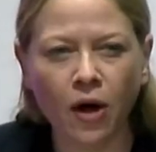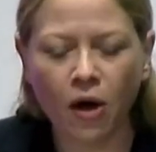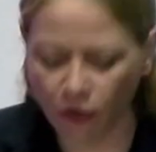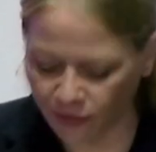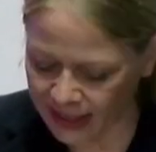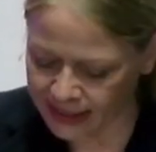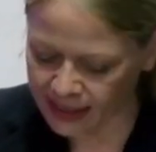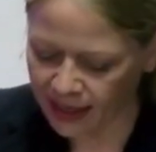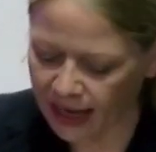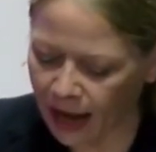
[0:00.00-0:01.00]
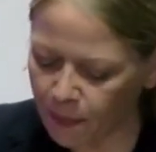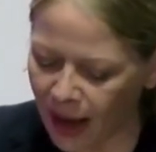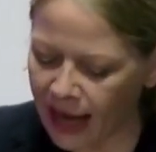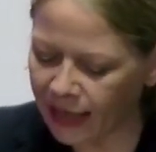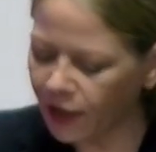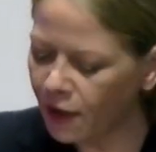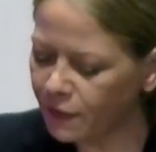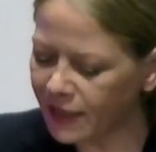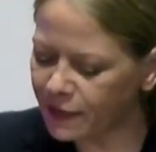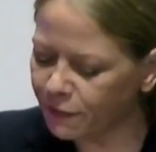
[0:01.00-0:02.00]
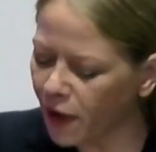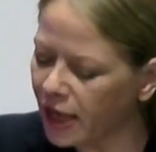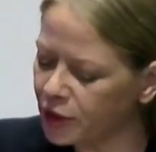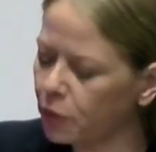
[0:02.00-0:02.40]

on this campaign for these vital